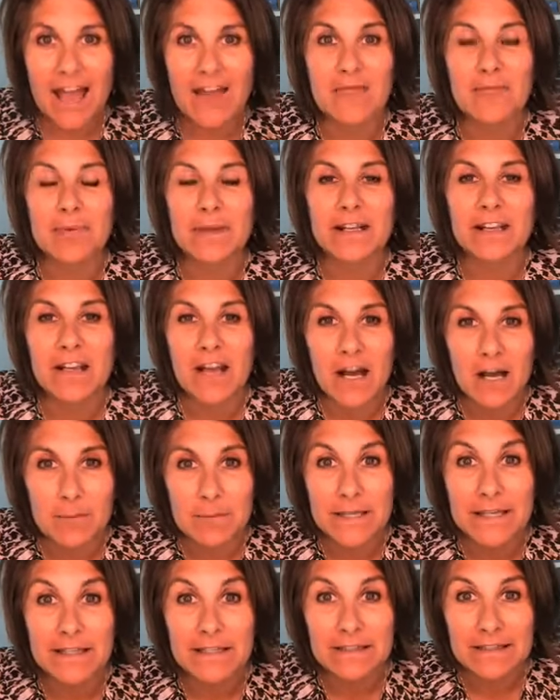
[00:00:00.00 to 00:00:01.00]
I've been
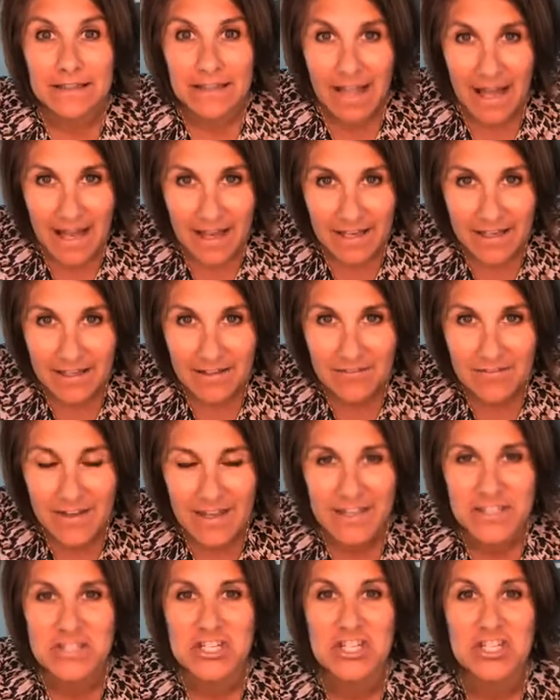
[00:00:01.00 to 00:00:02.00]
coming live
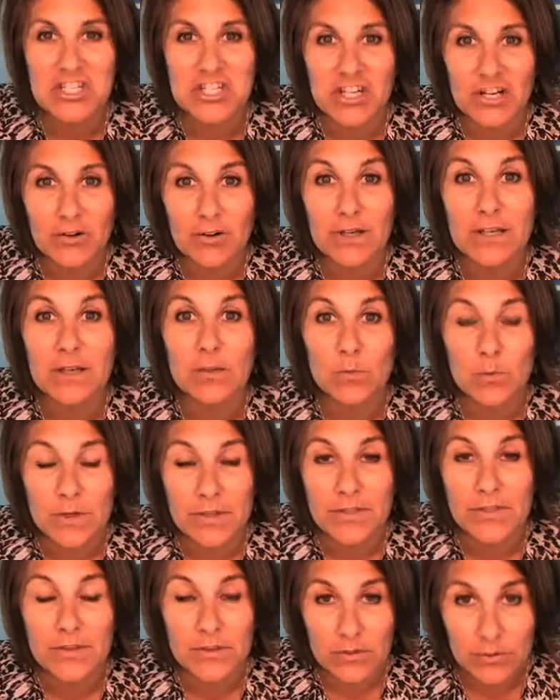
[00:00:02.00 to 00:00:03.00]
and sharing
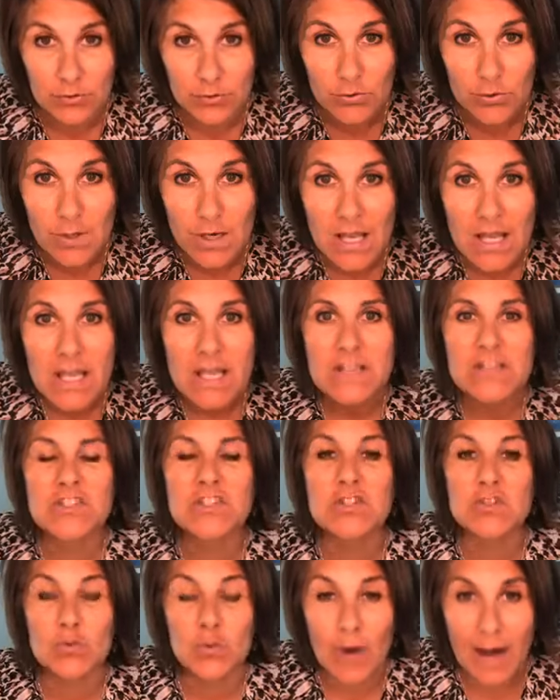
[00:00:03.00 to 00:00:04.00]
with you
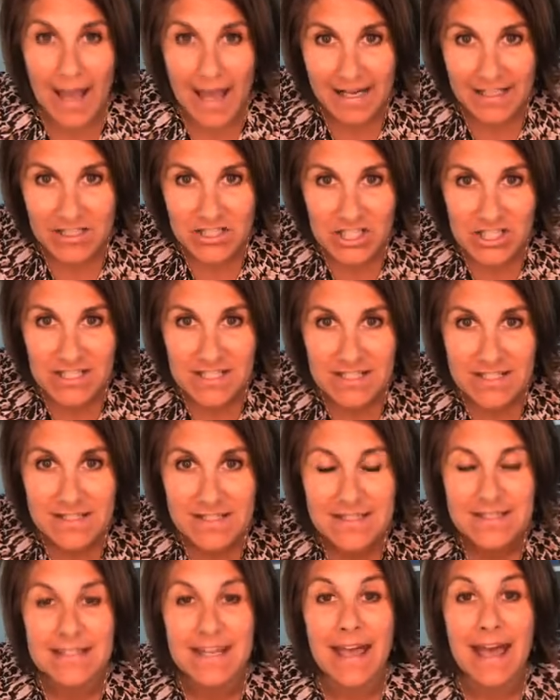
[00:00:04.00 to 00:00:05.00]

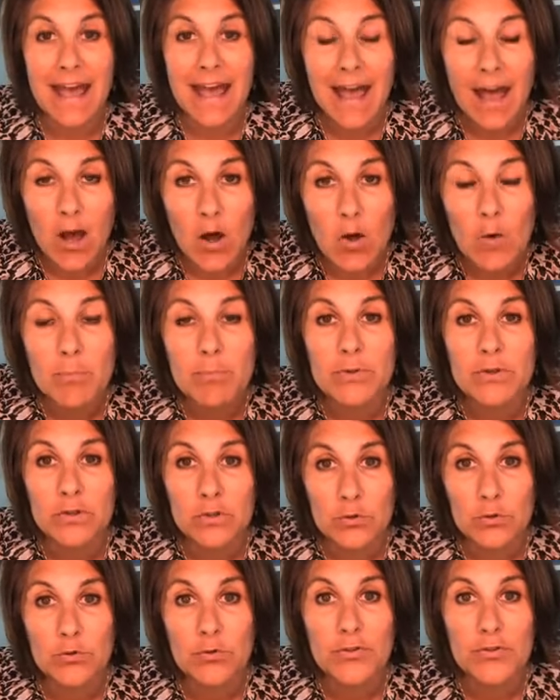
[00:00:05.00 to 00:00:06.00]
strategies to help
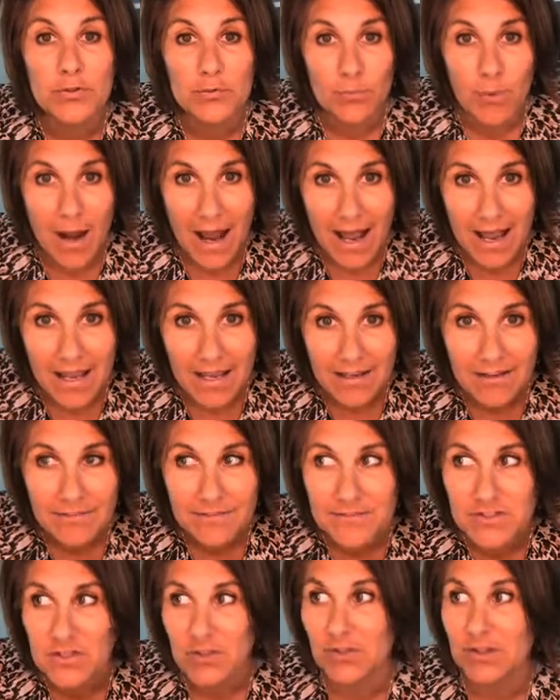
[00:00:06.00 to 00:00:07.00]
you
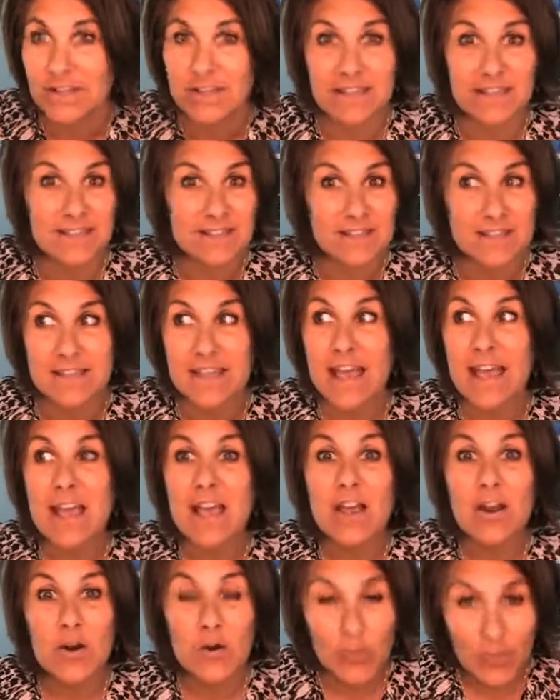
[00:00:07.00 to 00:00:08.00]
thrive during this
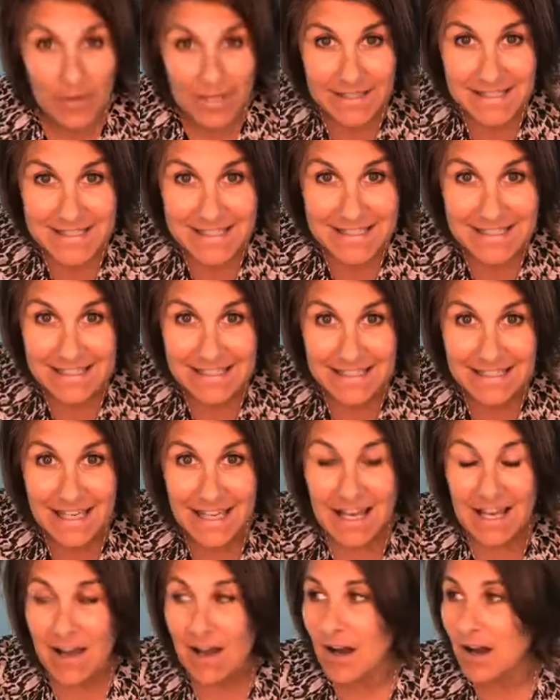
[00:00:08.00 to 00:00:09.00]

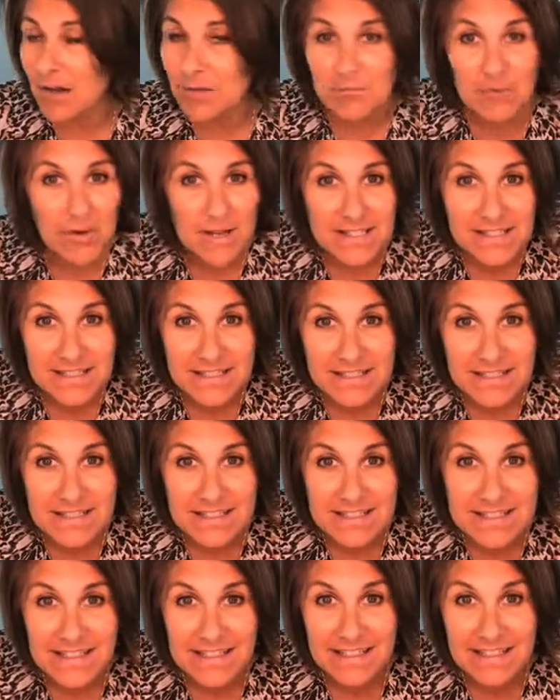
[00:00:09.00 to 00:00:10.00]
crazy,
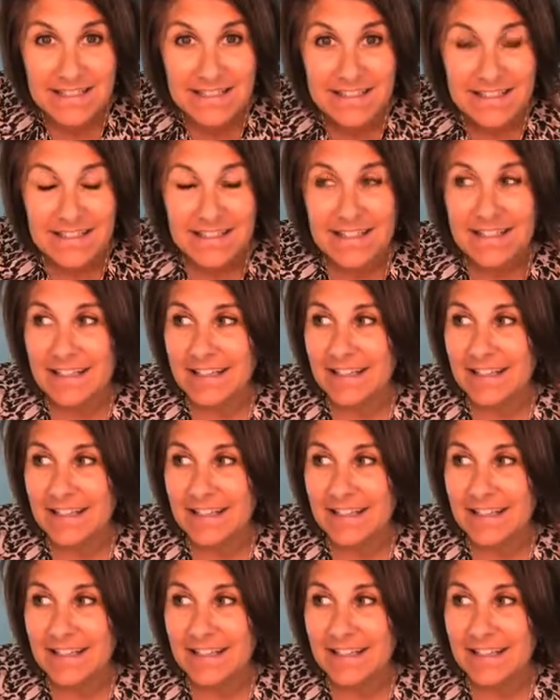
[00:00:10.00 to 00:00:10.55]
unprecedented,